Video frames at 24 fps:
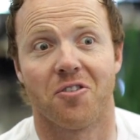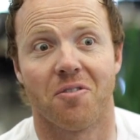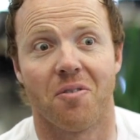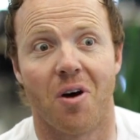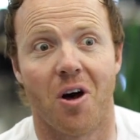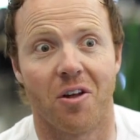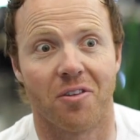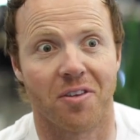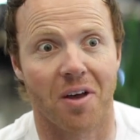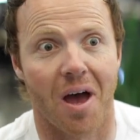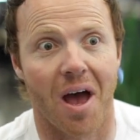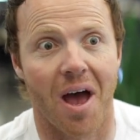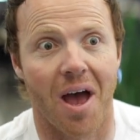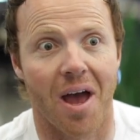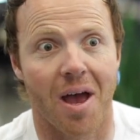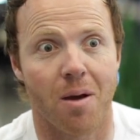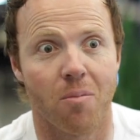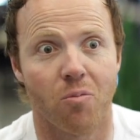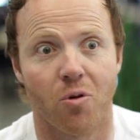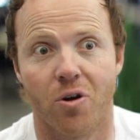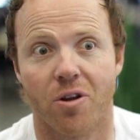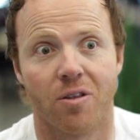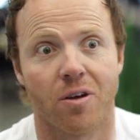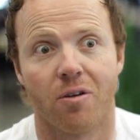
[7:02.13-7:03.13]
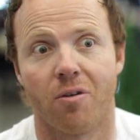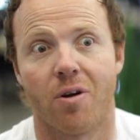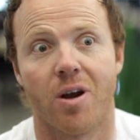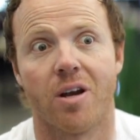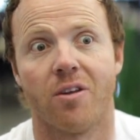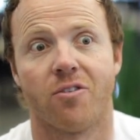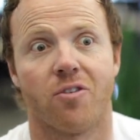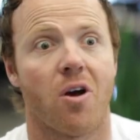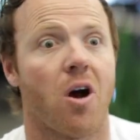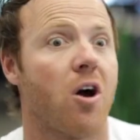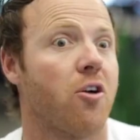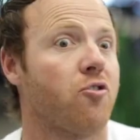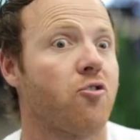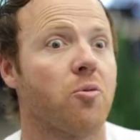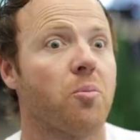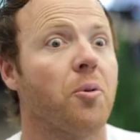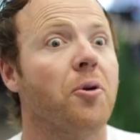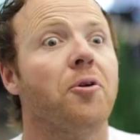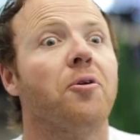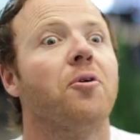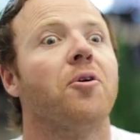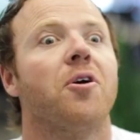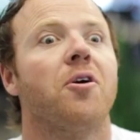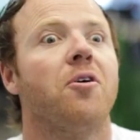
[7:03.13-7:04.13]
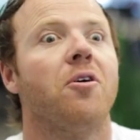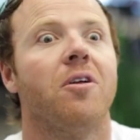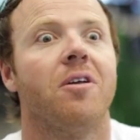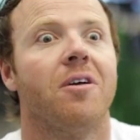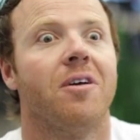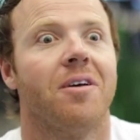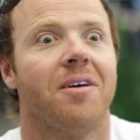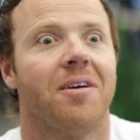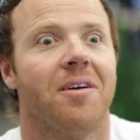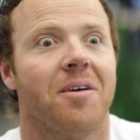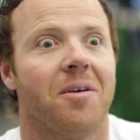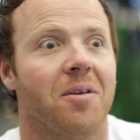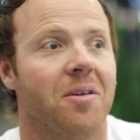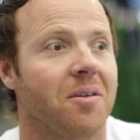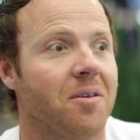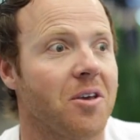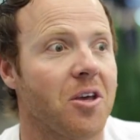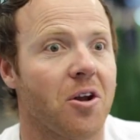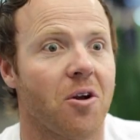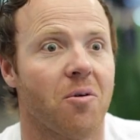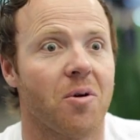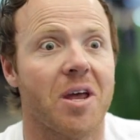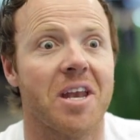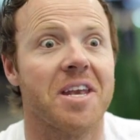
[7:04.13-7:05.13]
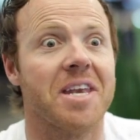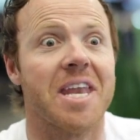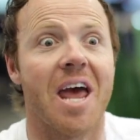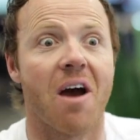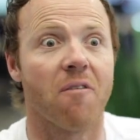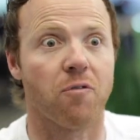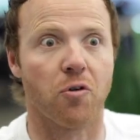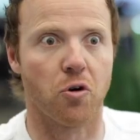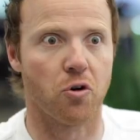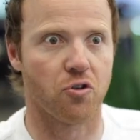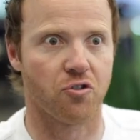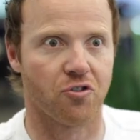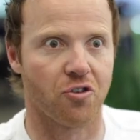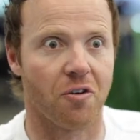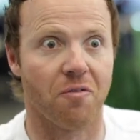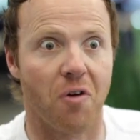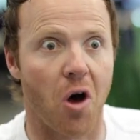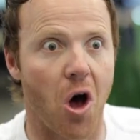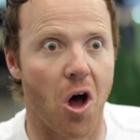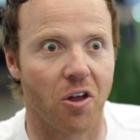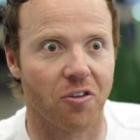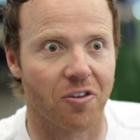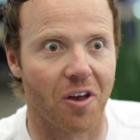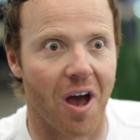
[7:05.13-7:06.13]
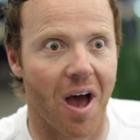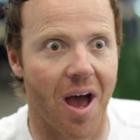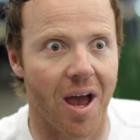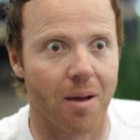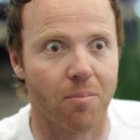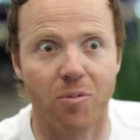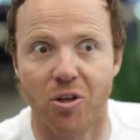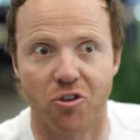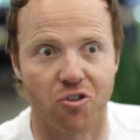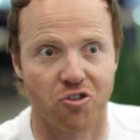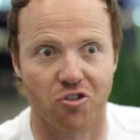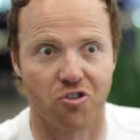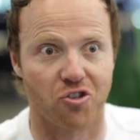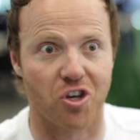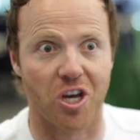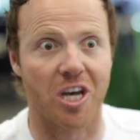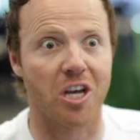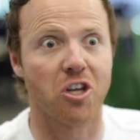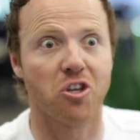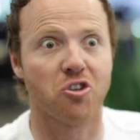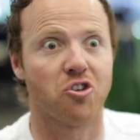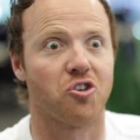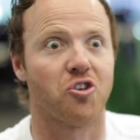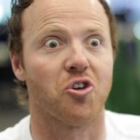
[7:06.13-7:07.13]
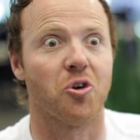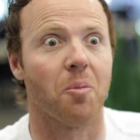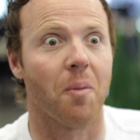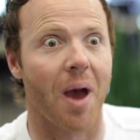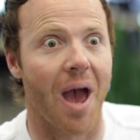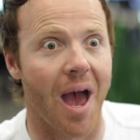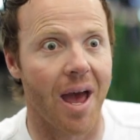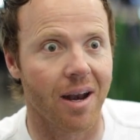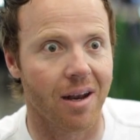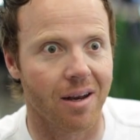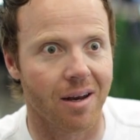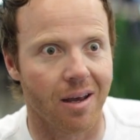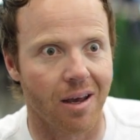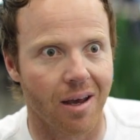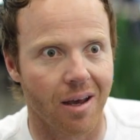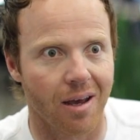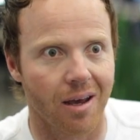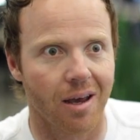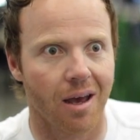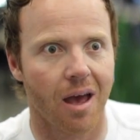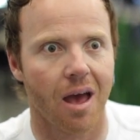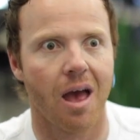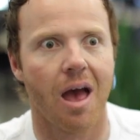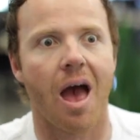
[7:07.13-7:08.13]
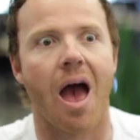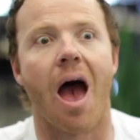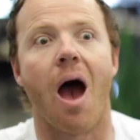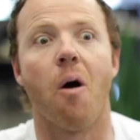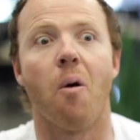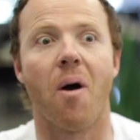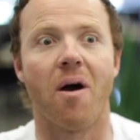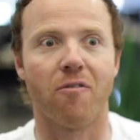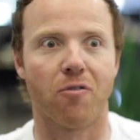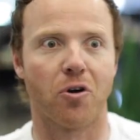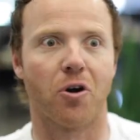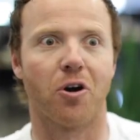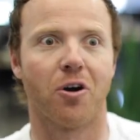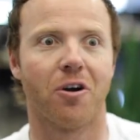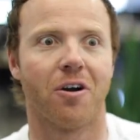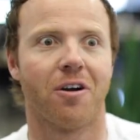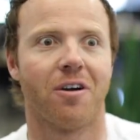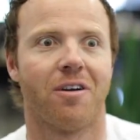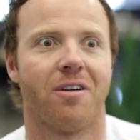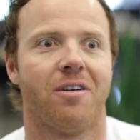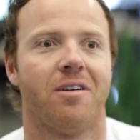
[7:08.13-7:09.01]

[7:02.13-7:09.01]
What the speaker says: of all time, one of the greatest entrepreneurial, you know, endeavors of all time that's changed humanity. However,